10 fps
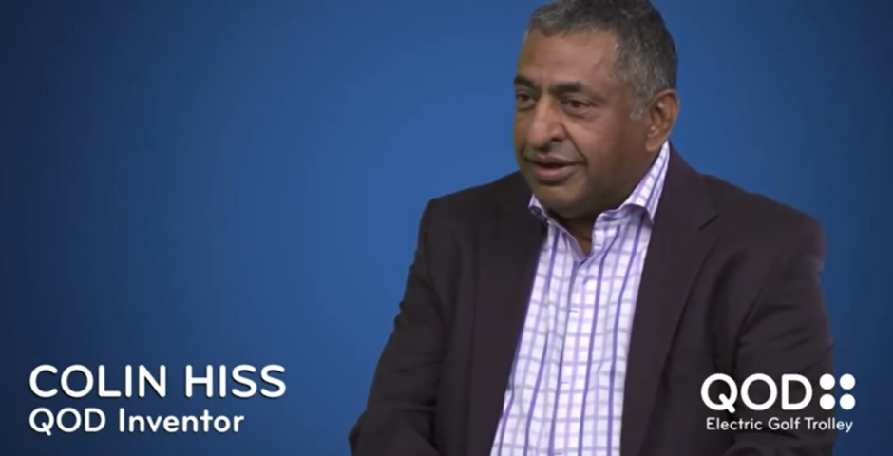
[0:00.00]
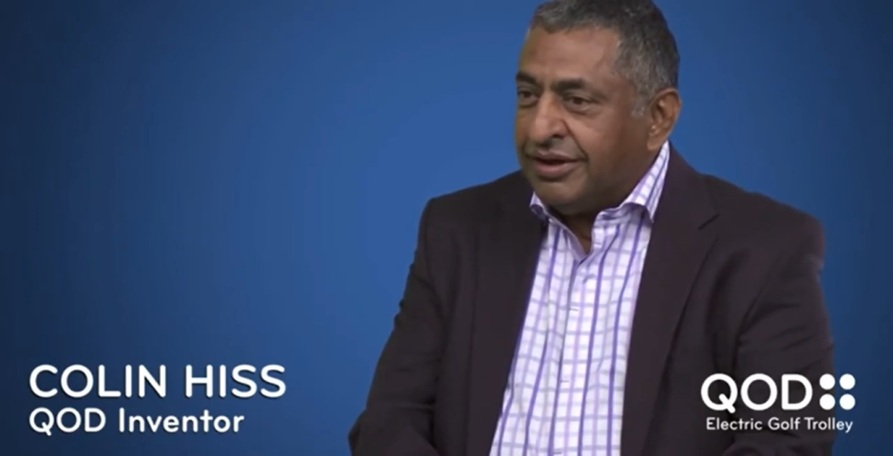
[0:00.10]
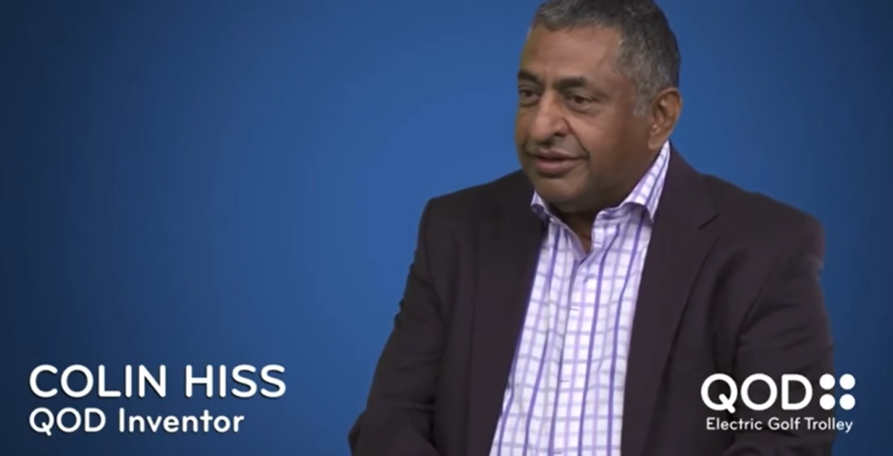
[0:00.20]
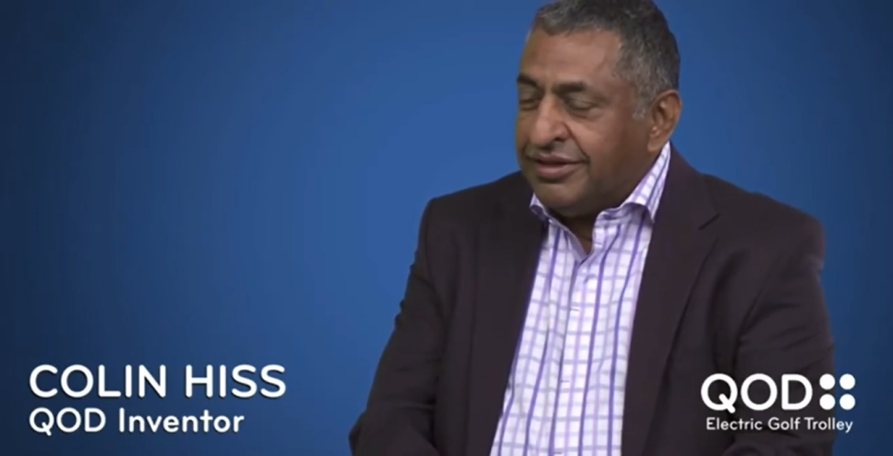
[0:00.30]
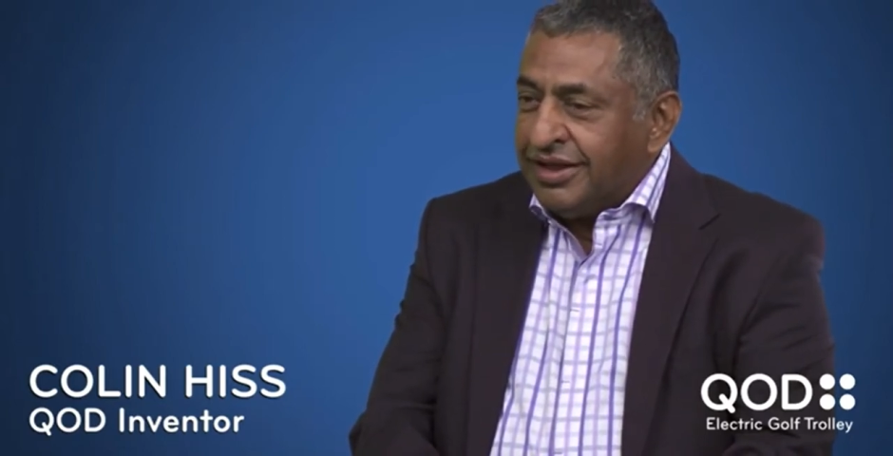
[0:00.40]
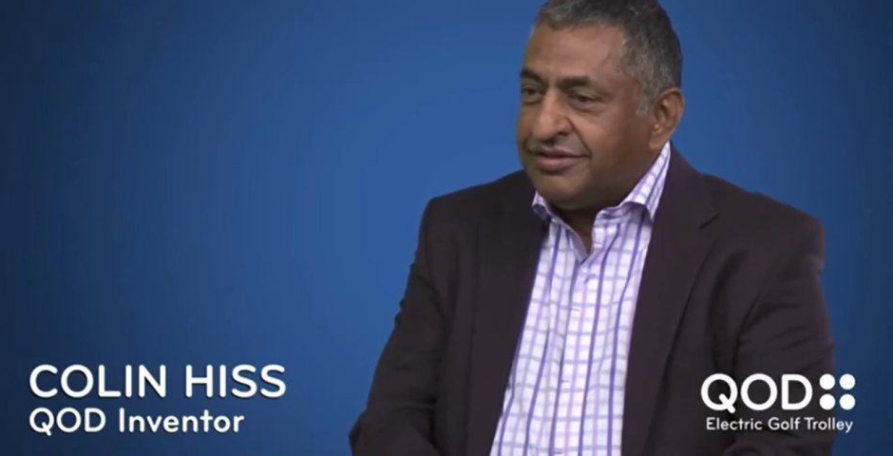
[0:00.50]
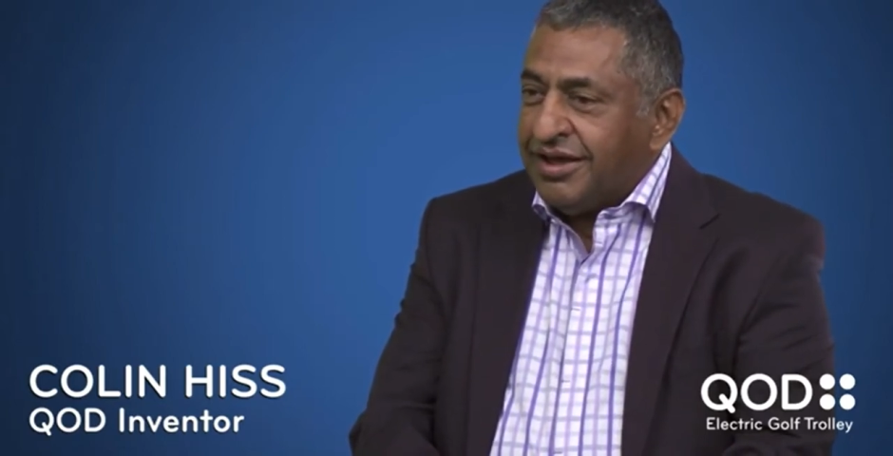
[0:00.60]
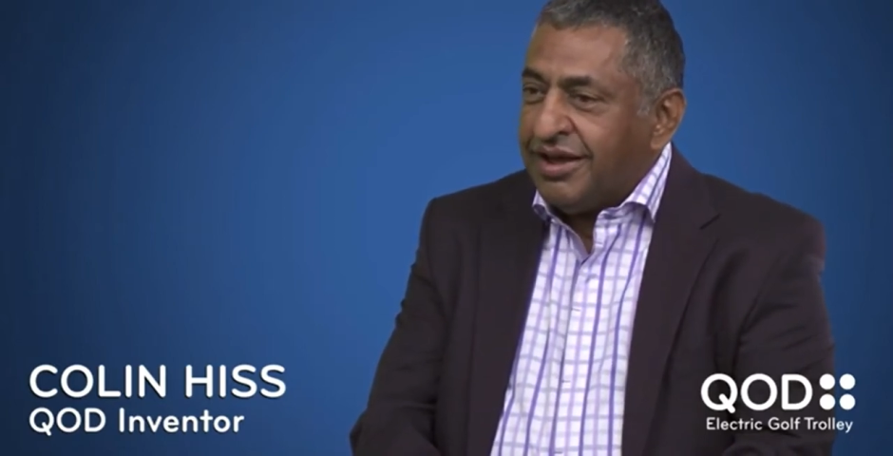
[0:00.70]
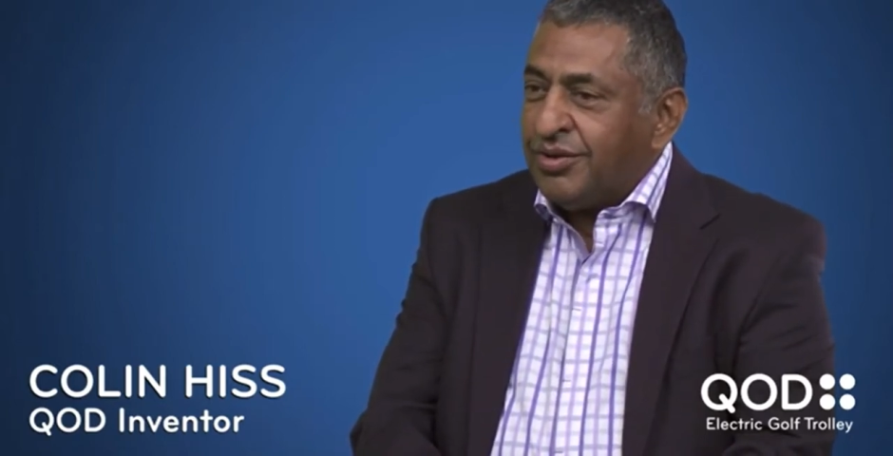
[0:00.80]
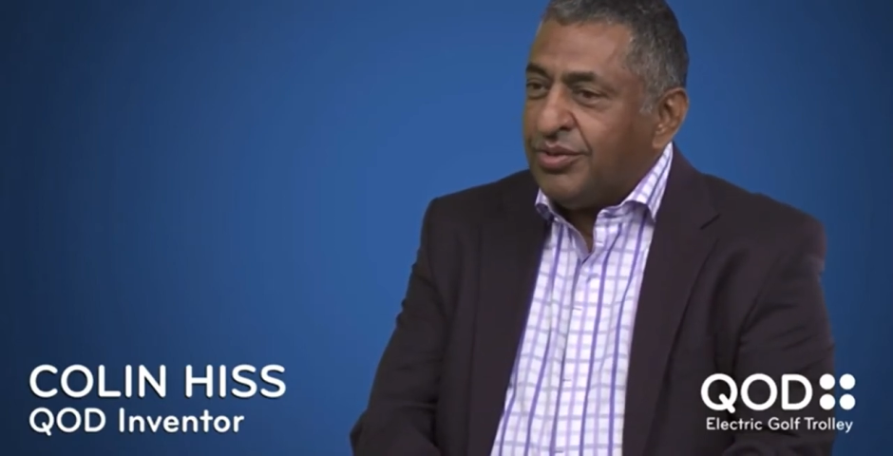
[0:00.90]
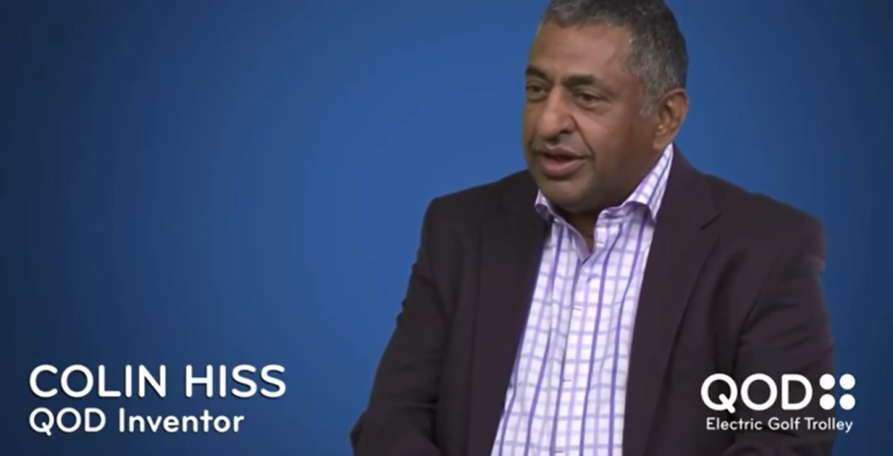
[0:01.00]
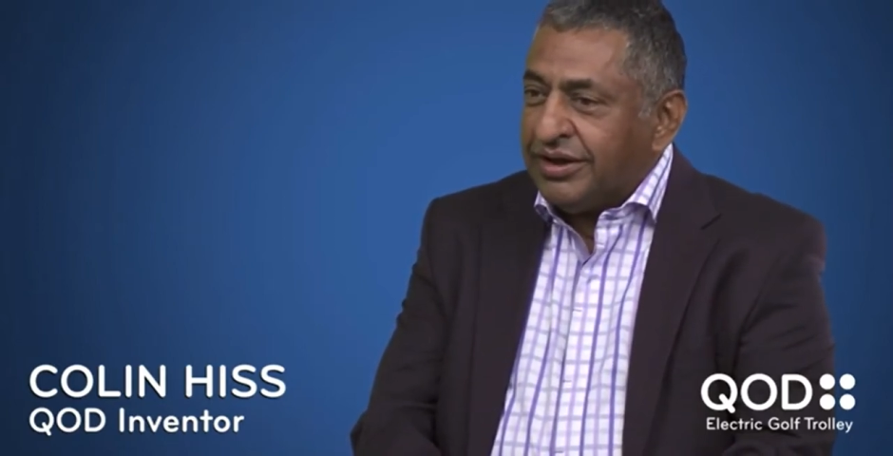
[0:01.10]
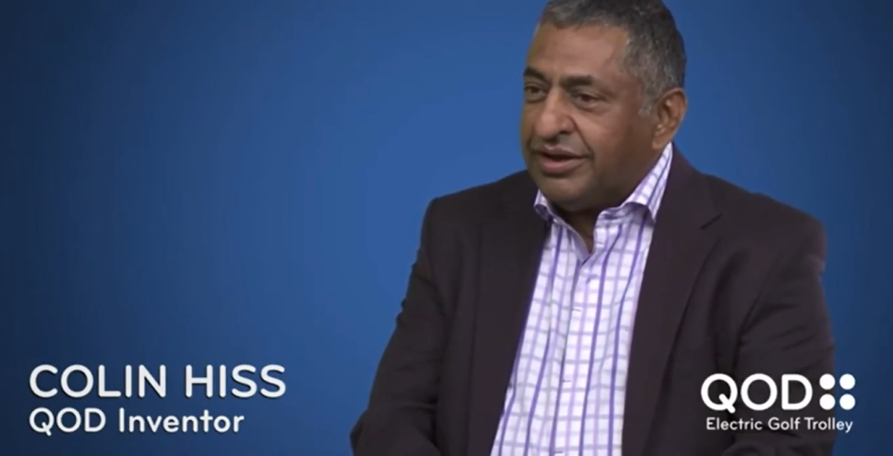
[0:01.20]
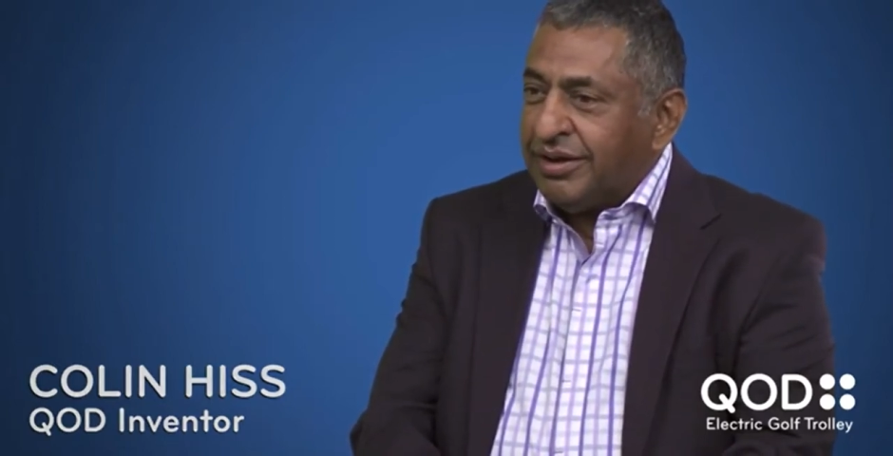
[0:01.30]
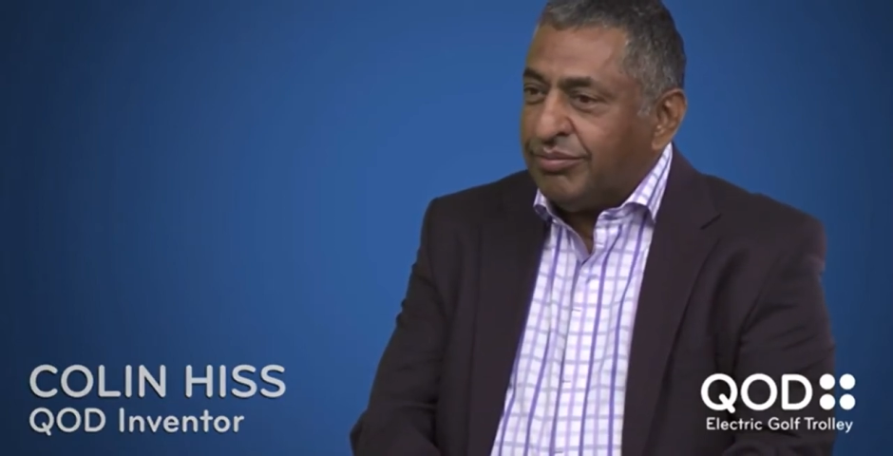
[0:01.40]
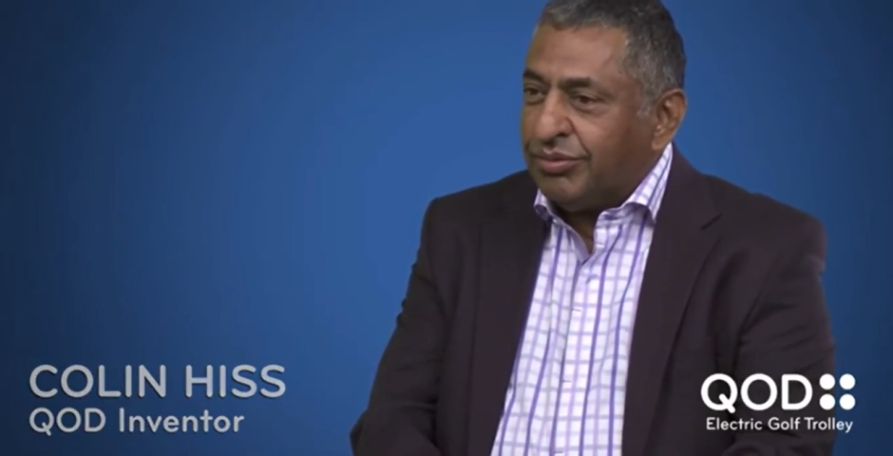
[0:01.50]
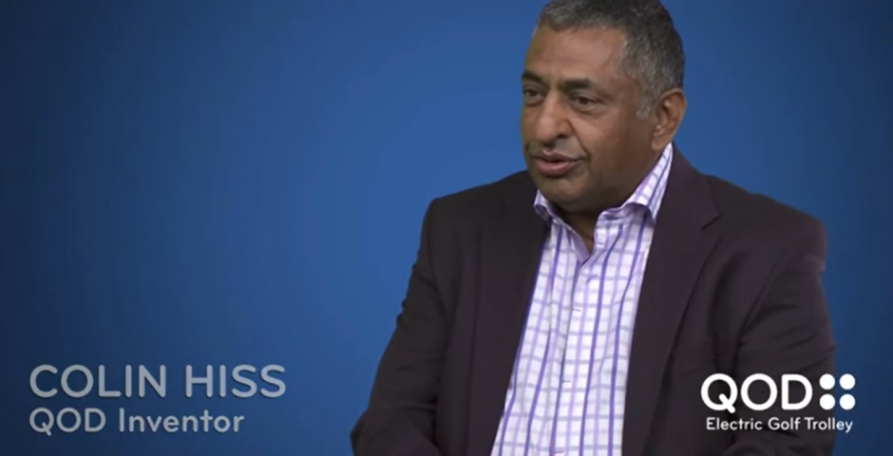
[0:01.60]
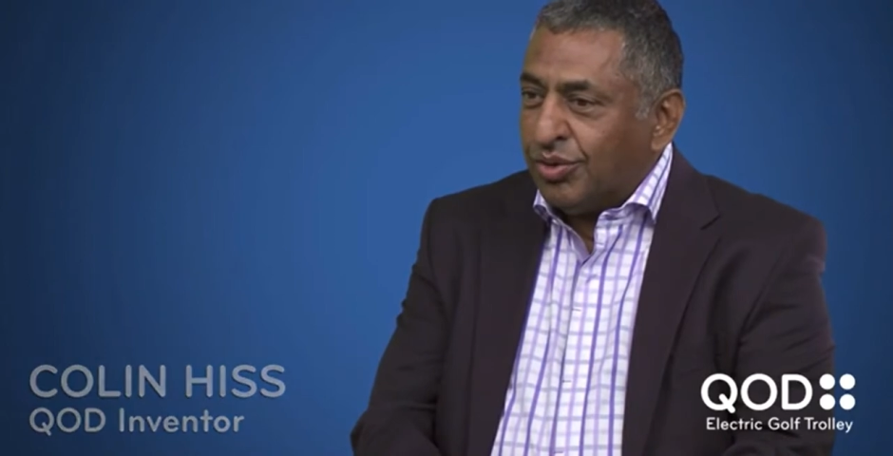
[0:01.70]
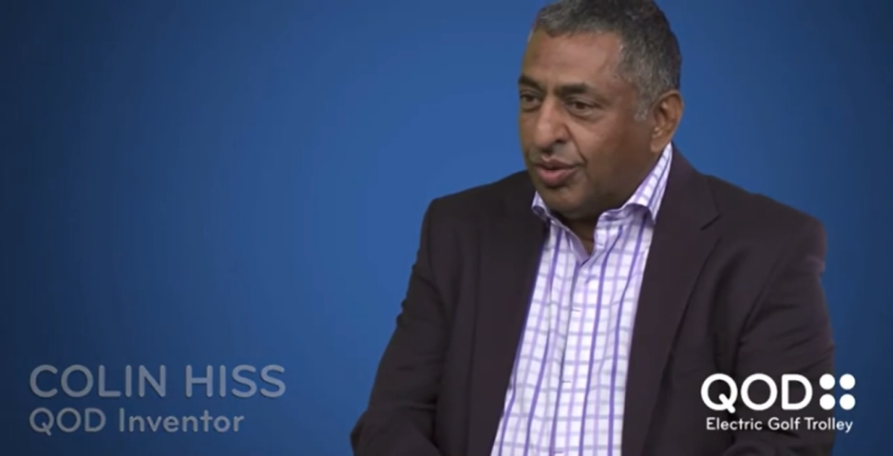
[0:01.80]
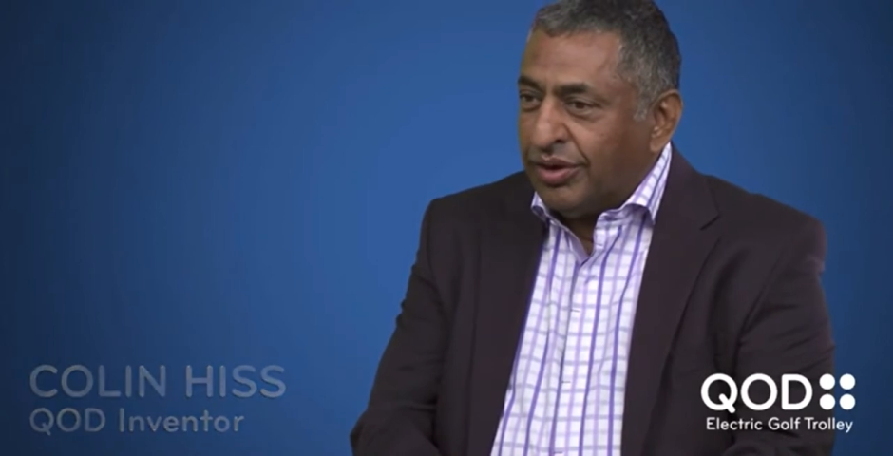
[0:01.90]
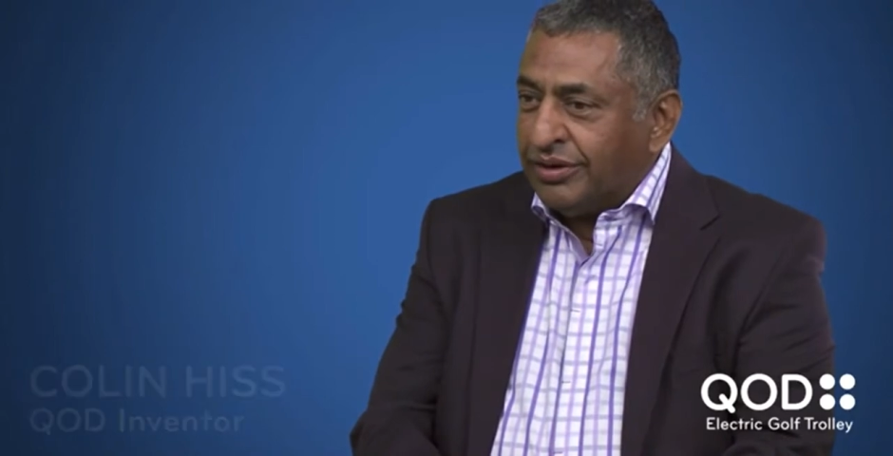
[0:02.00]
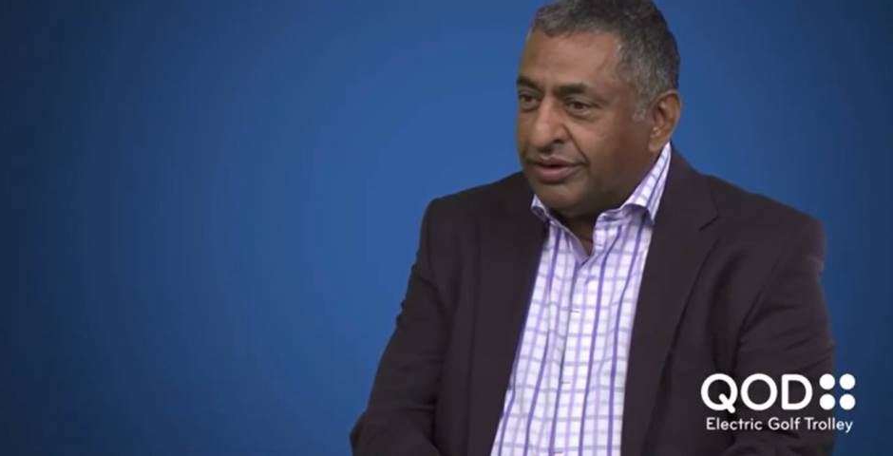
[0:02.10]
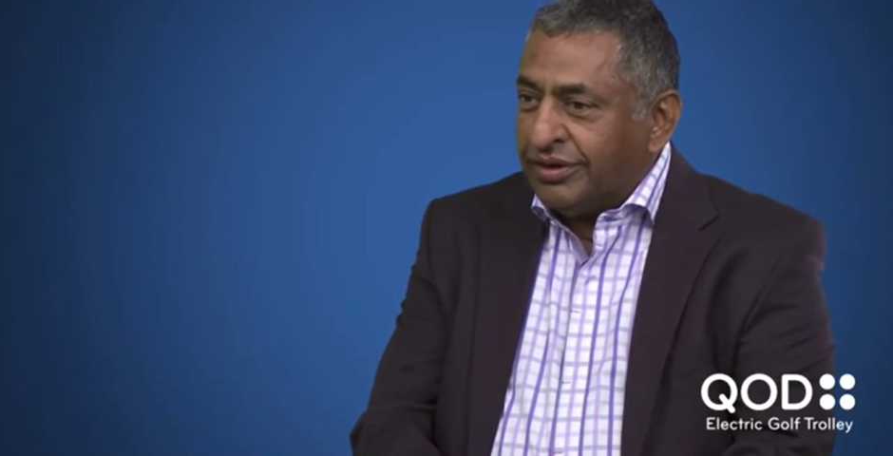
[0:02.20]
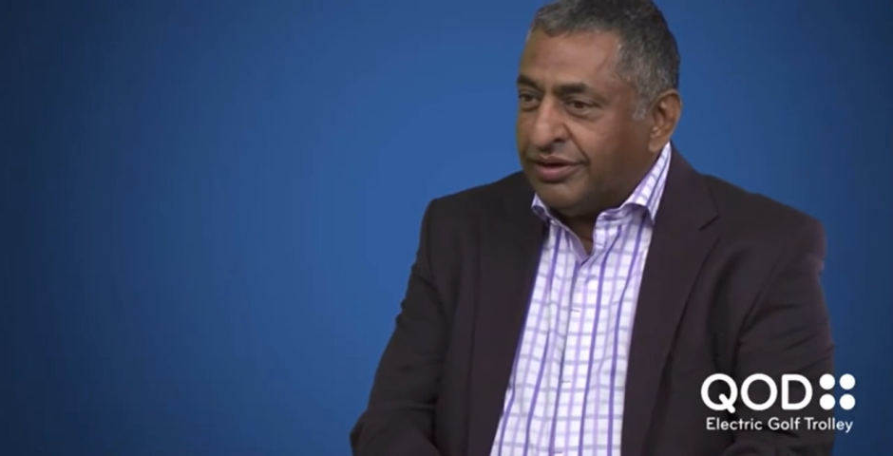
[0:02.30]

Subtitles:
That's how we ended up with QOD.